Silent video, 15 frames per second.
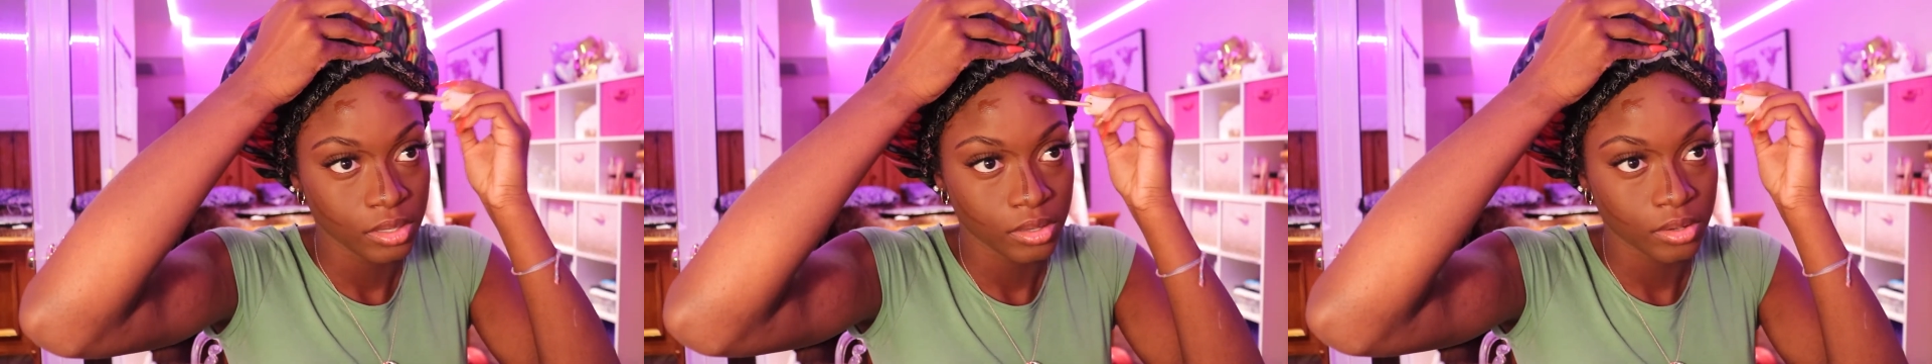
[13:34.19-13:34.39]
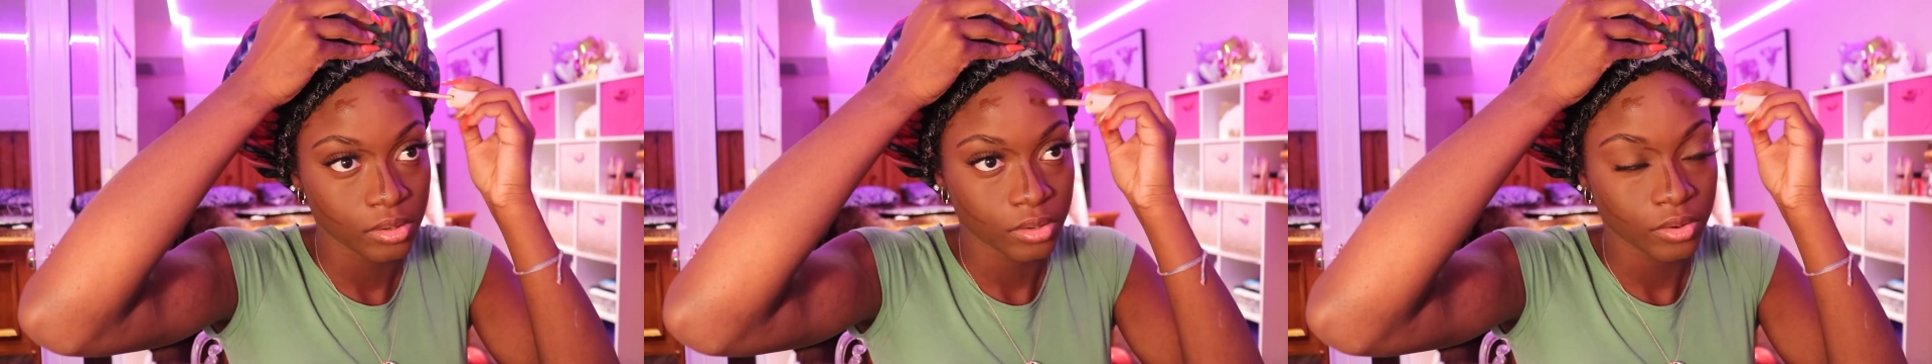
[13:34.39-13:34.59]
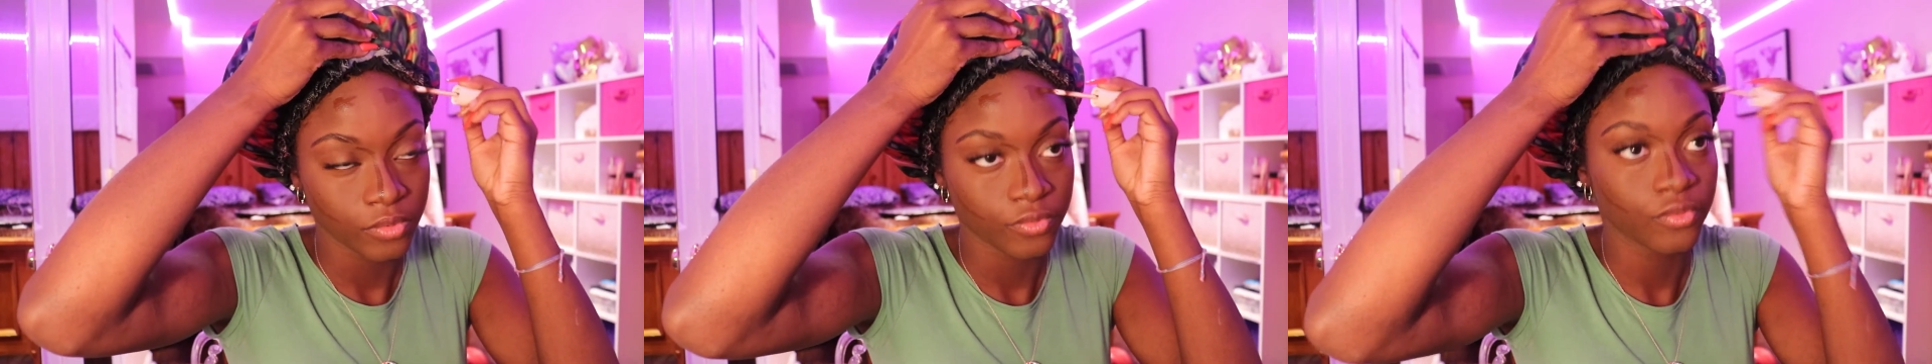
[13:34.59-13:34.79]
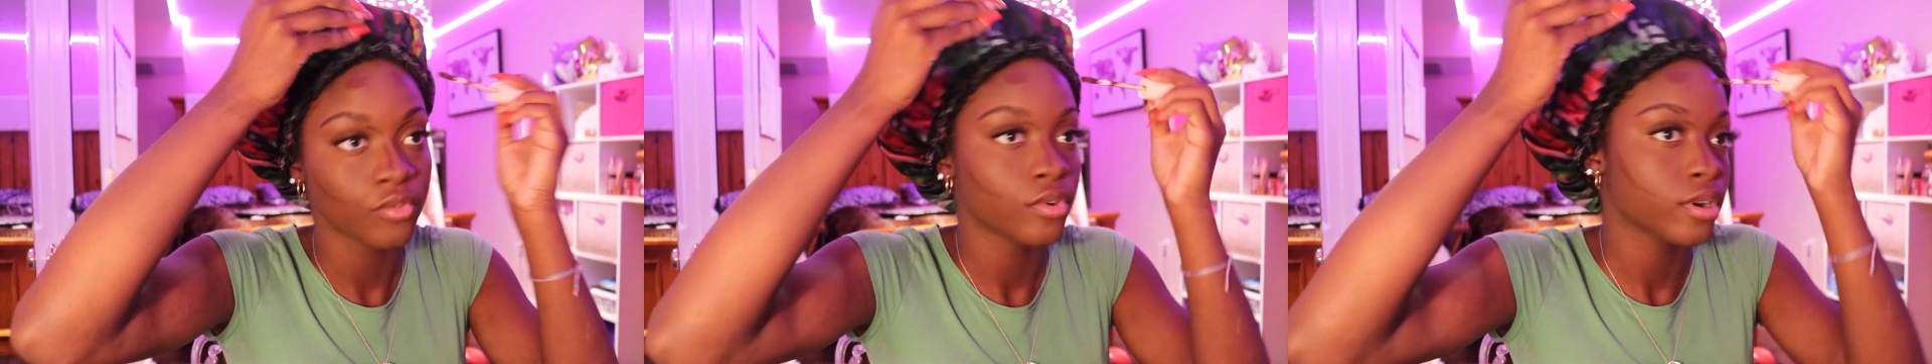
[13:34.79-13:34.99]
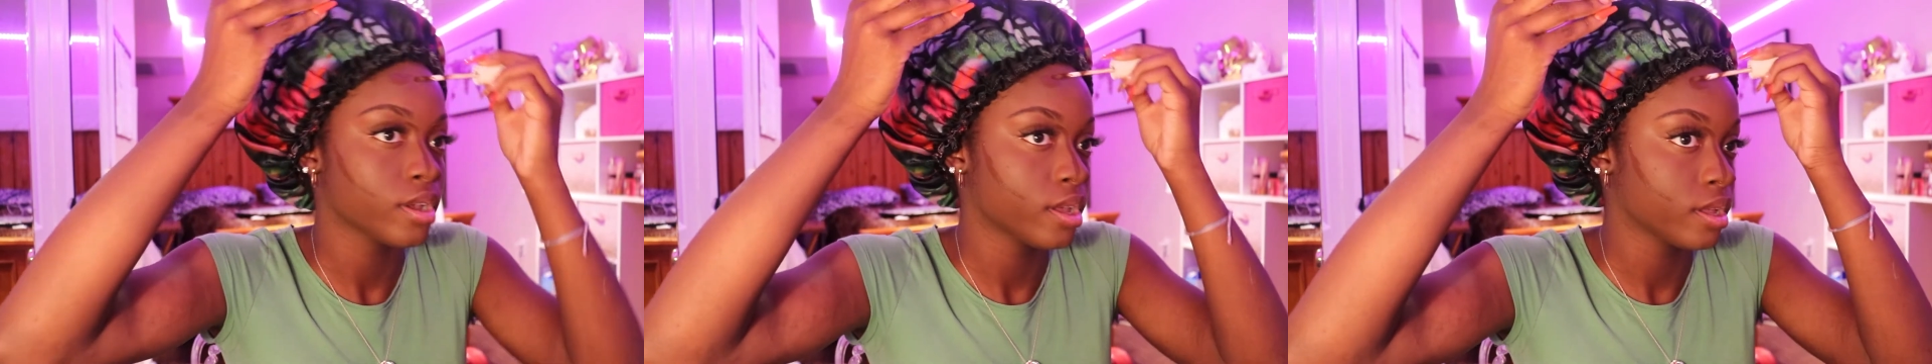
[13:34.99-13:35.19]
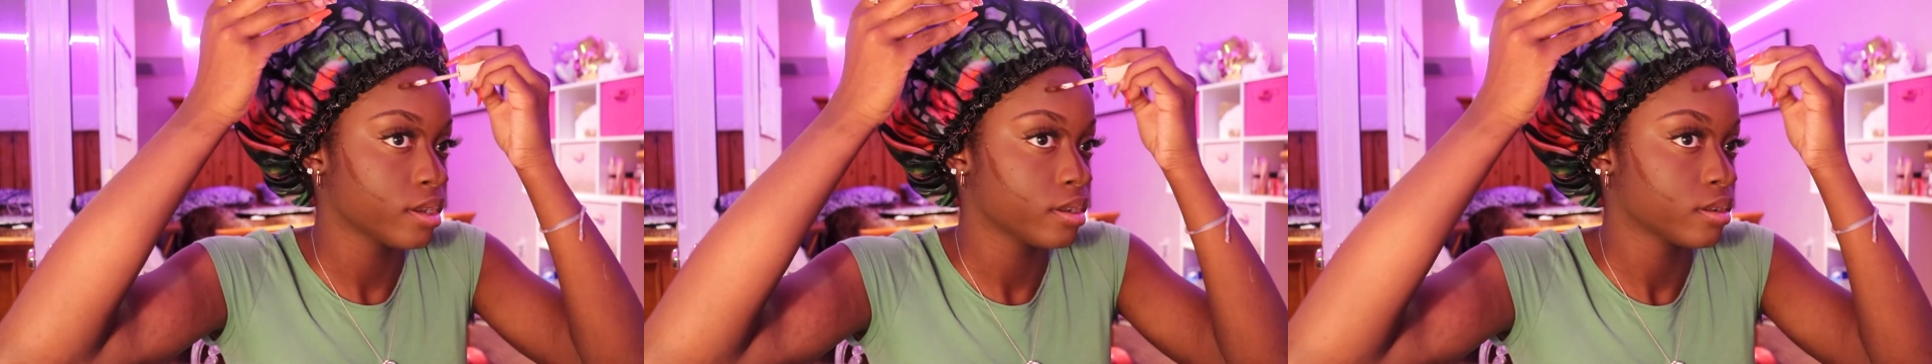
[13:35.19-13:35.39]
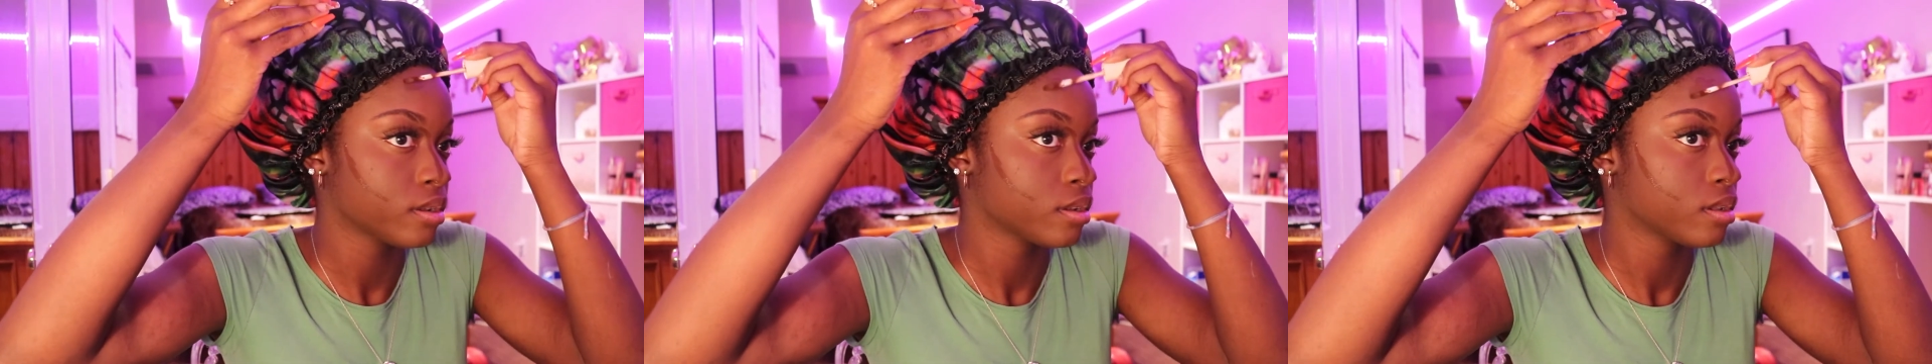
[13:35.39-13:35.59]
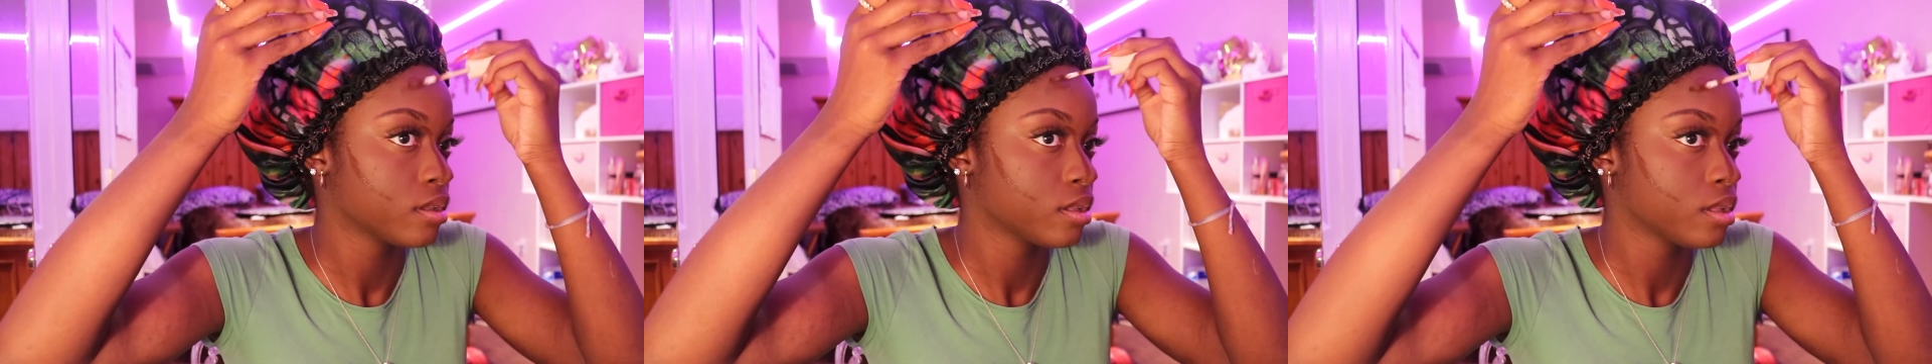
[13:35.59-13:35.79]
on your forehead,
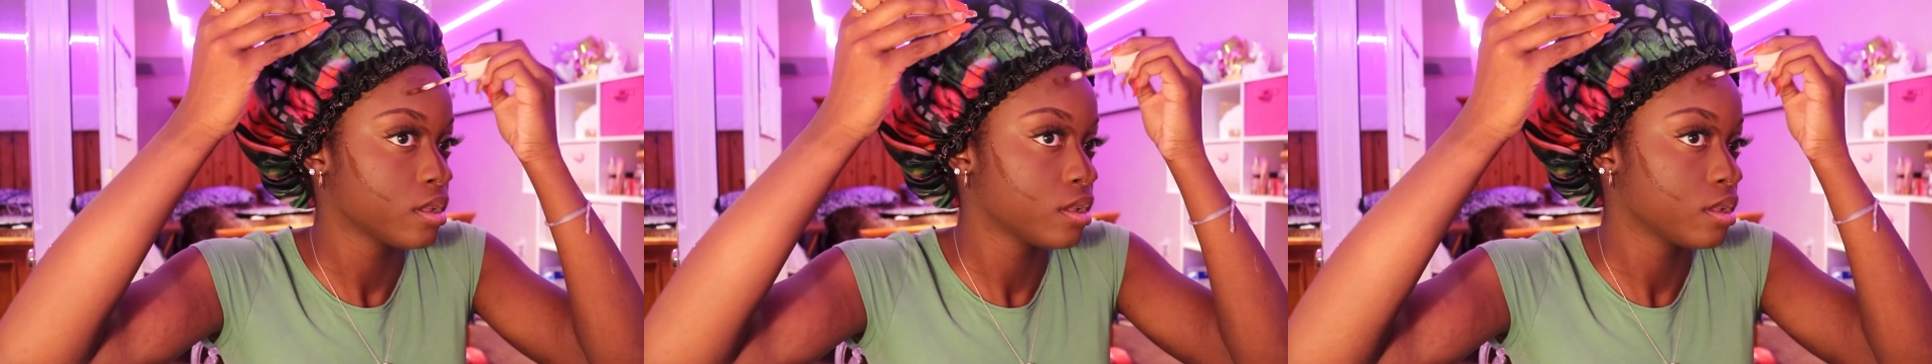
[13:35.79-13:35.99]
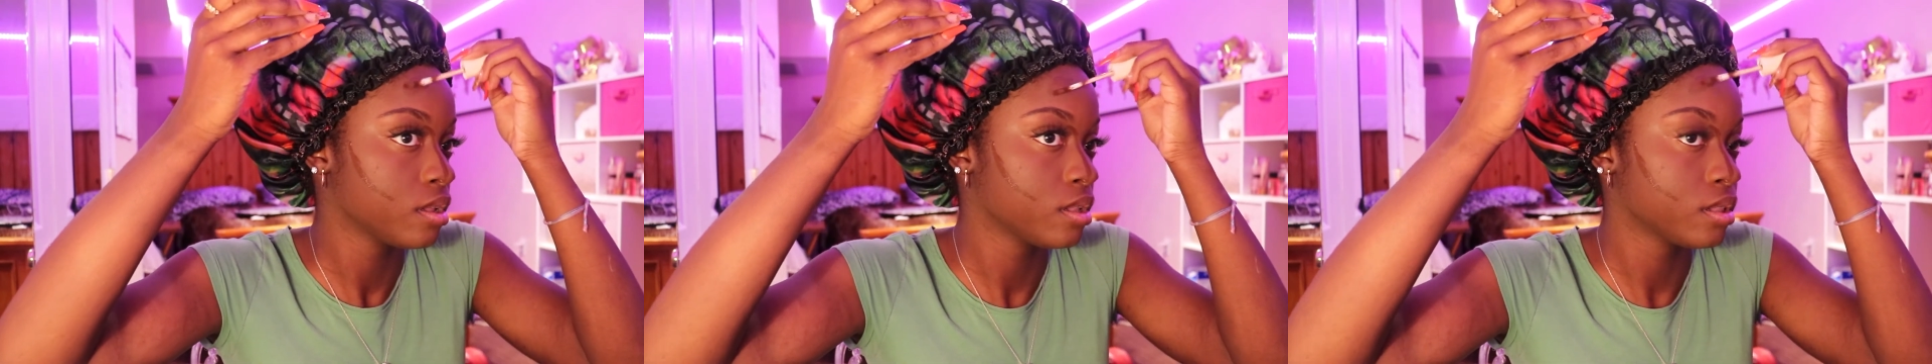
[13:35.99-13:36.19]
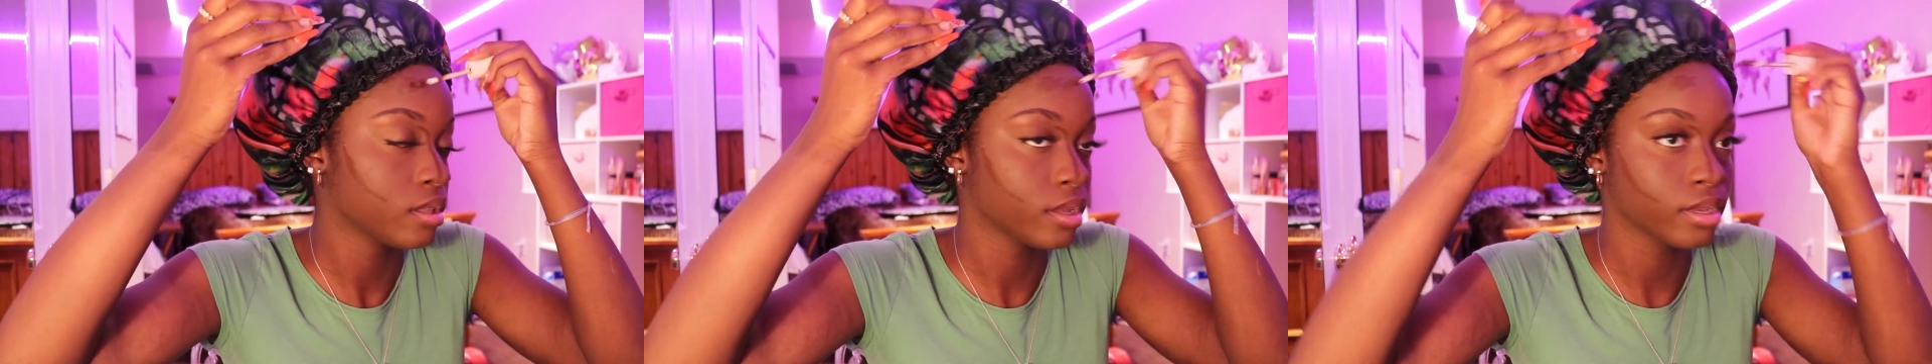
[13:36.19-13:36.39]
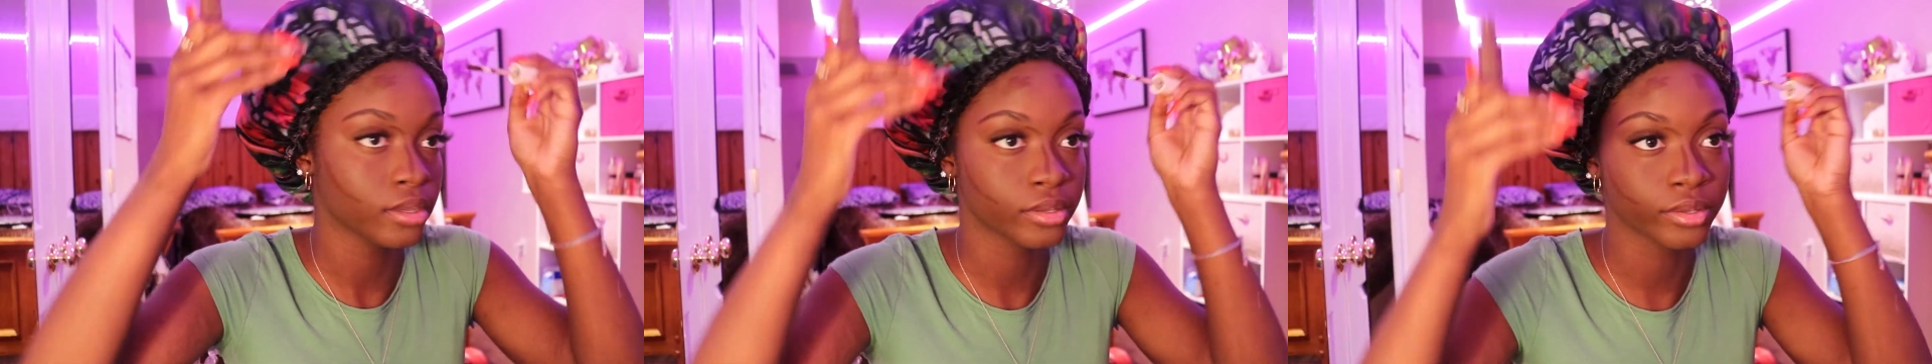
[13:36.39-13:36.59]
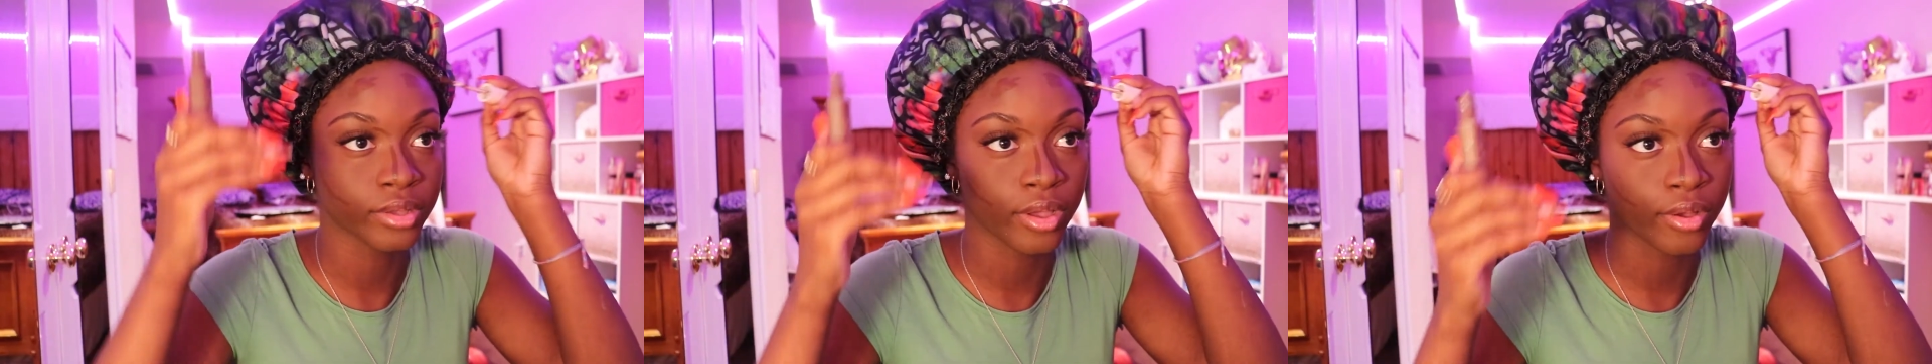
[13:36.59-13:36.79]
like so.